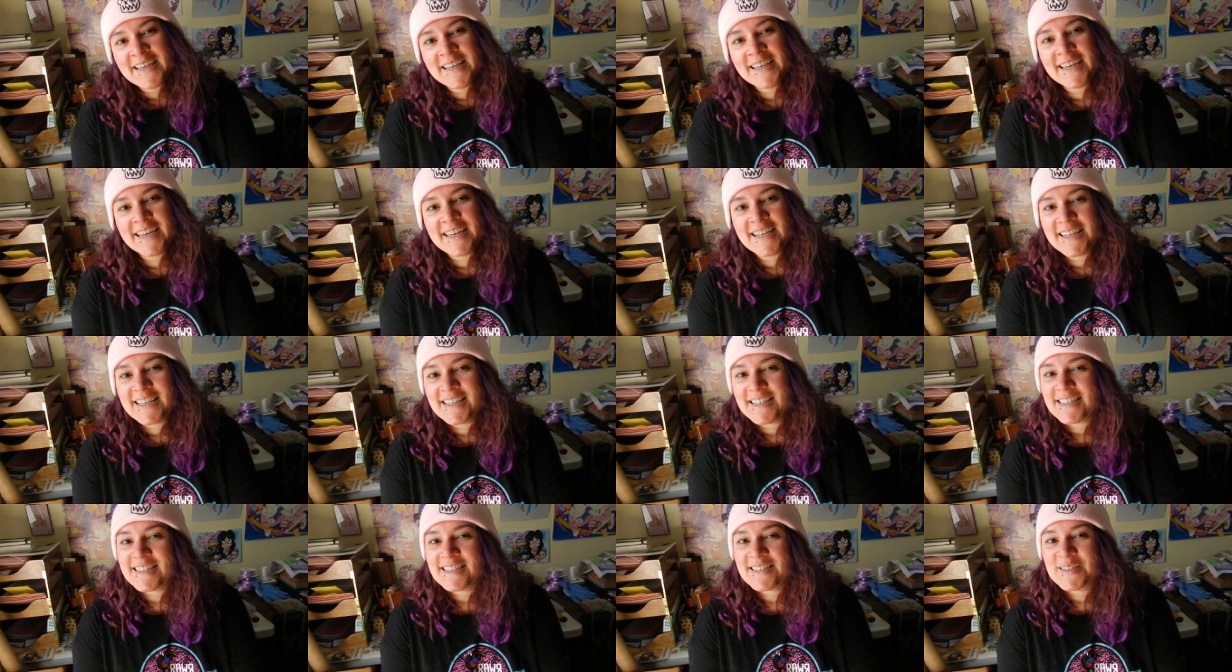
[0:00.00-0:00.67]
it
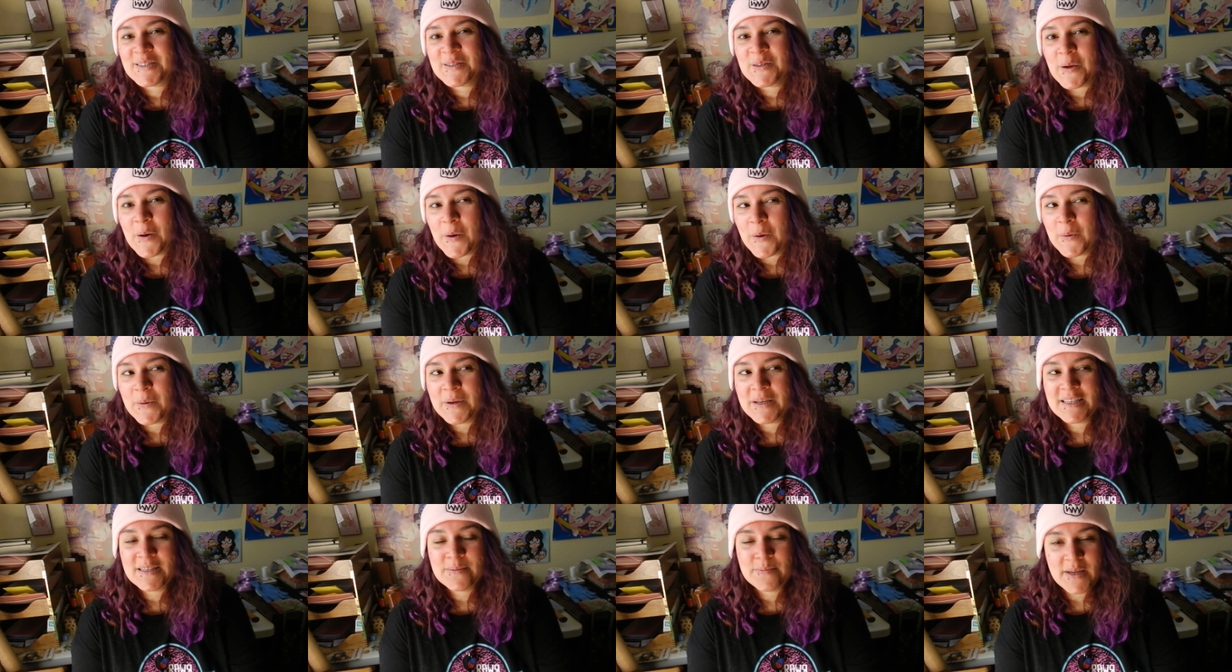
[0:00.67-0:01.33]
is so
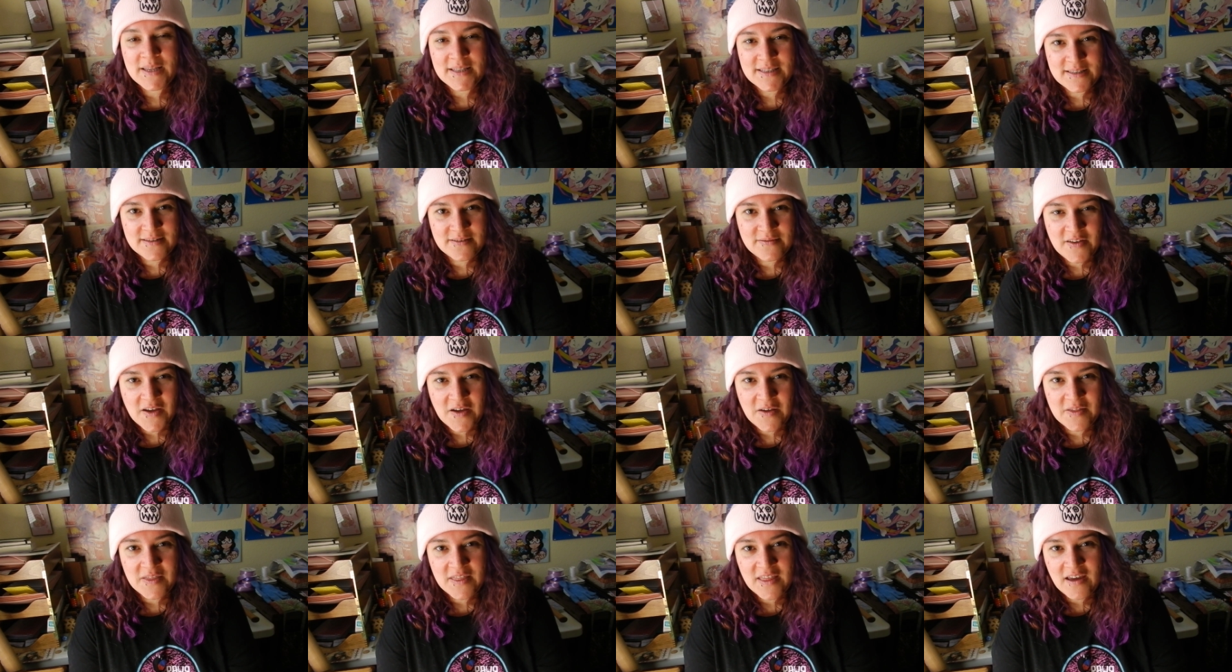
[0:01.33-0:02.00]
expensive
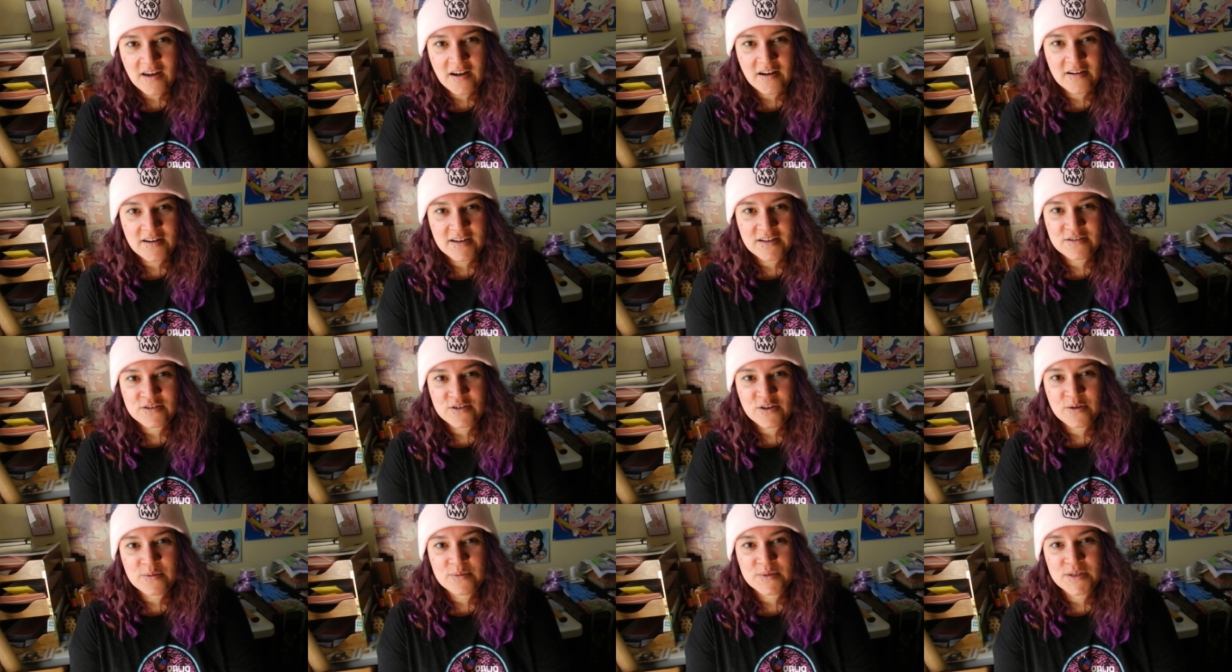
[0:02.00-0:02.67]
out there in
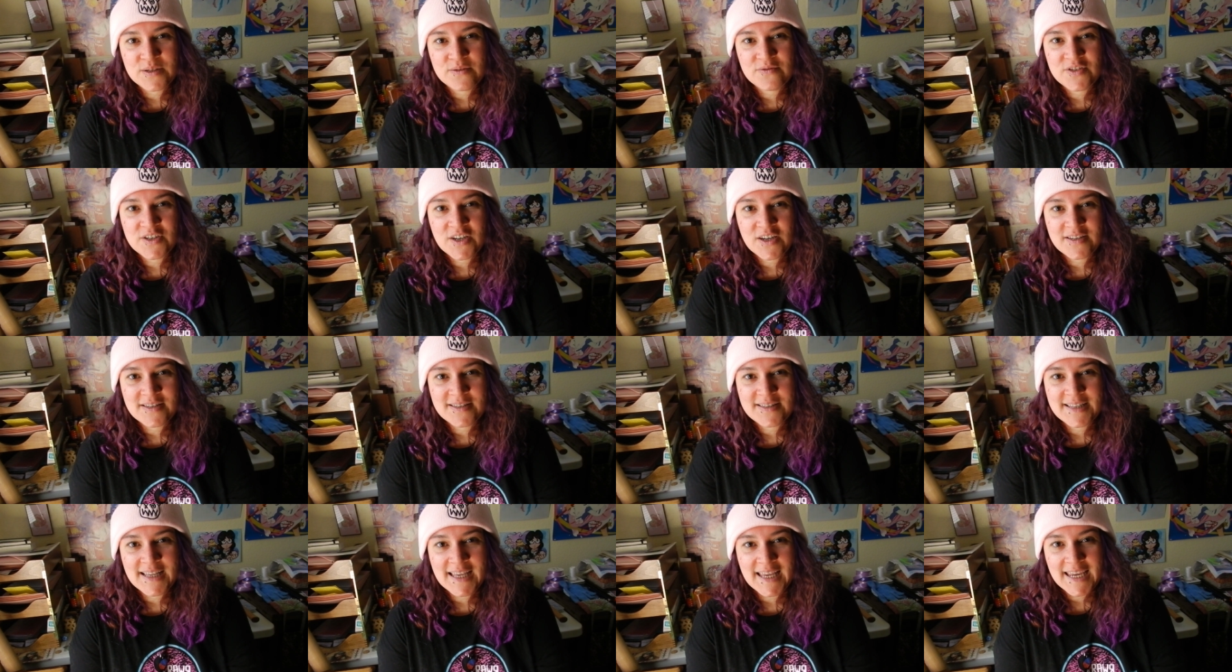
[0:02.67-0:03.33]
terms of
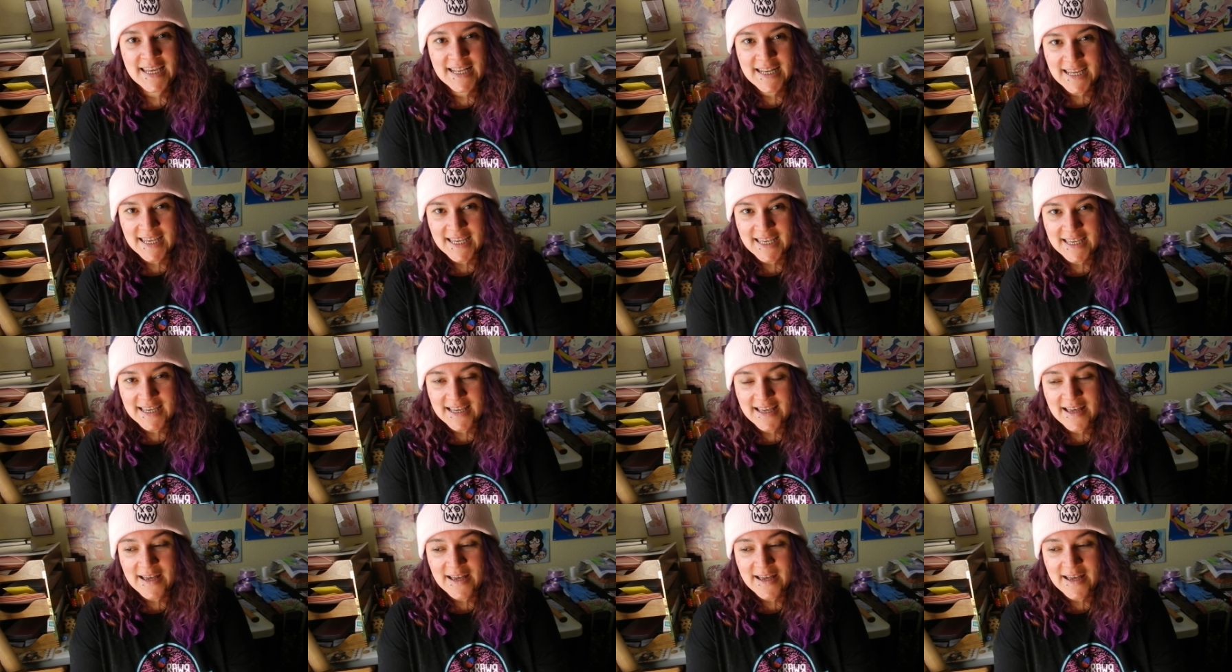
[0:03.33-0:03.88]
just eating.